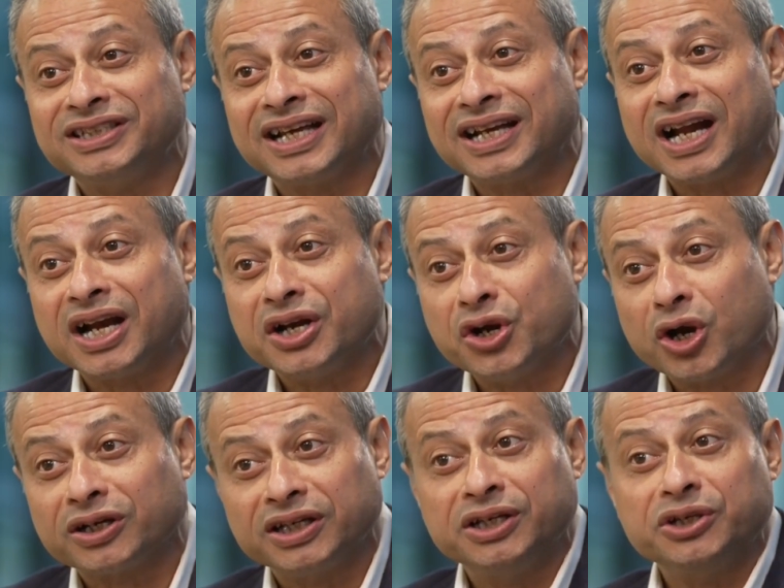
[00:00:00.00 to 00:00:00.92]
that are
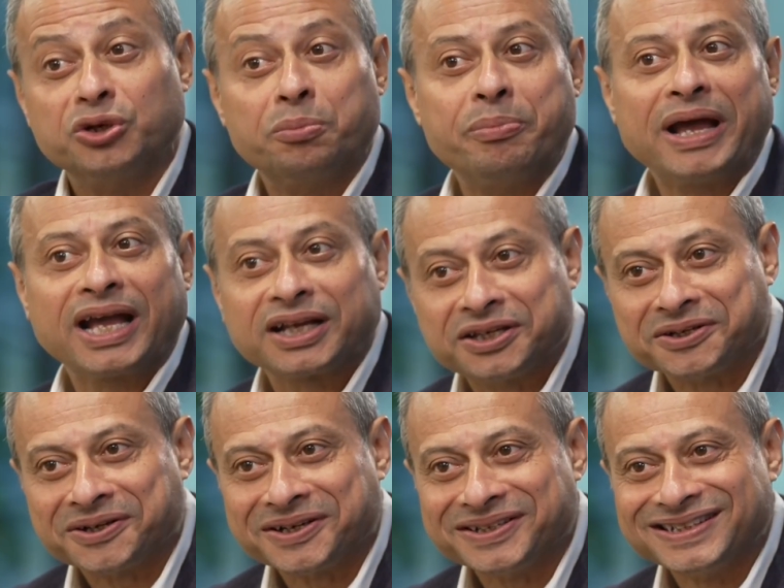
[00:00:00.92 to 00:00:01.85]
not in your
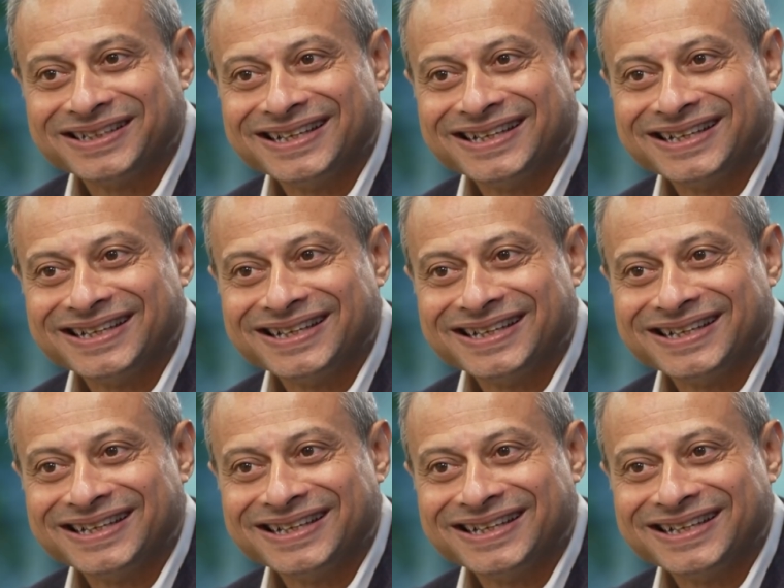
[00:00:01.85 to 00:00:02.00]
backyard.